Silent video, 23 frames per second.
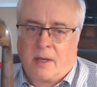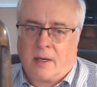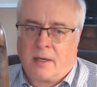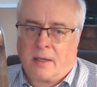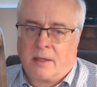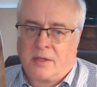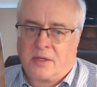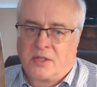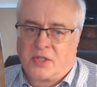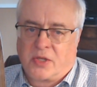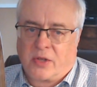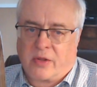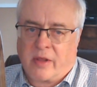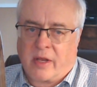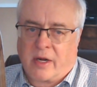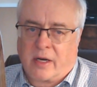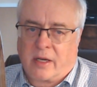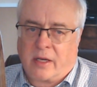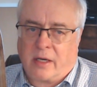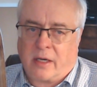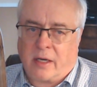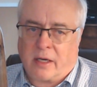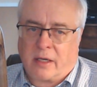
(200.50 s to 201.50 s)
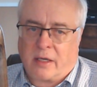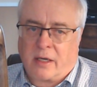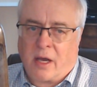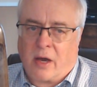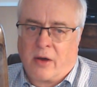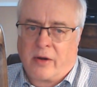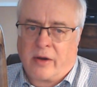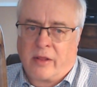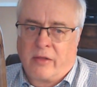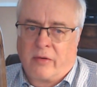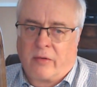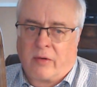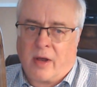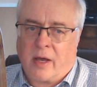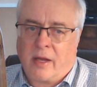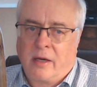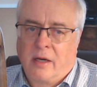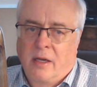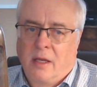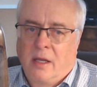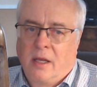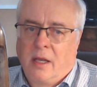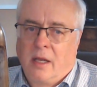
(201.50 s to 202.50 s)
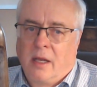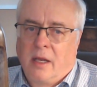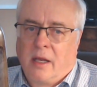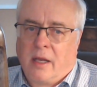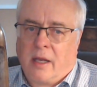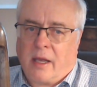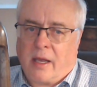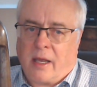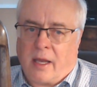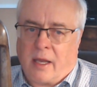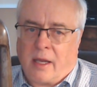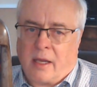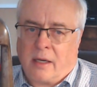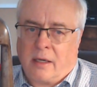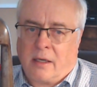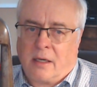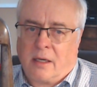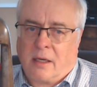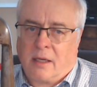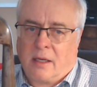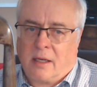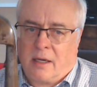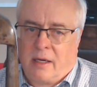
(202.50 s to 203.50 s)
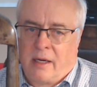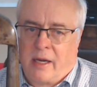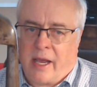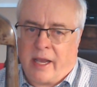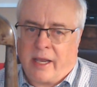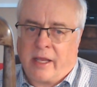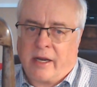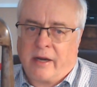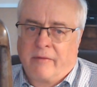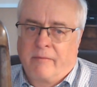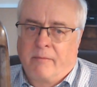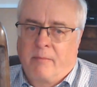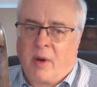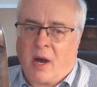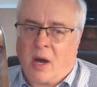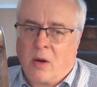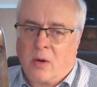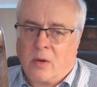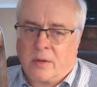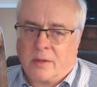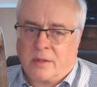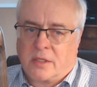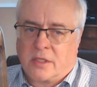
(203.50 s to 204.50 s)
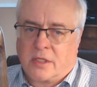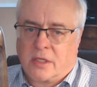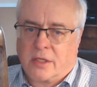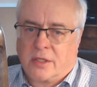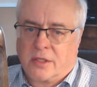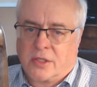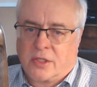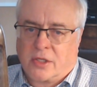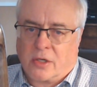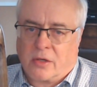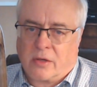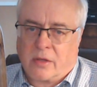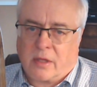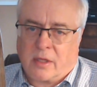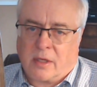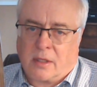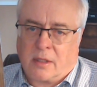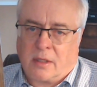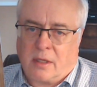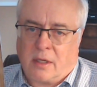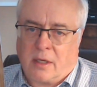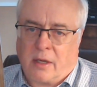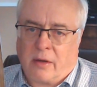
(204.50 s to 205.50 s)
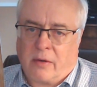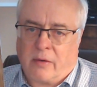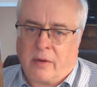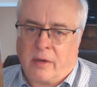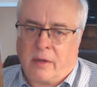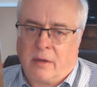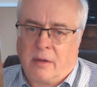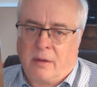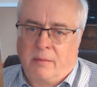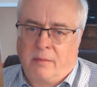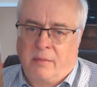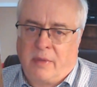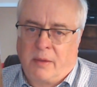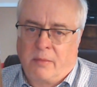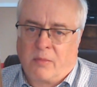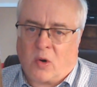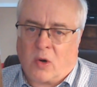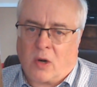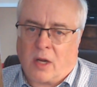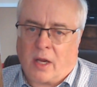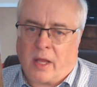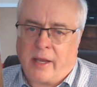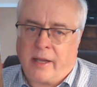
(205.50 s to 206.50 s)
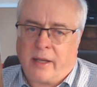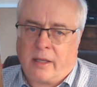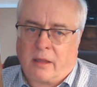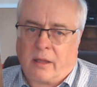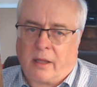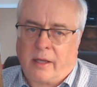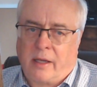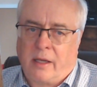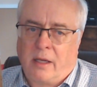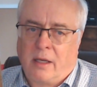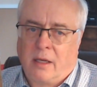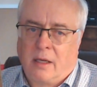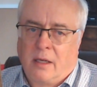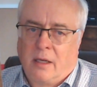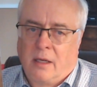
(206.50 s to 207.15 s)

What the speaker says: so that it can get down in the rut, and negative bounce so that it would be more likely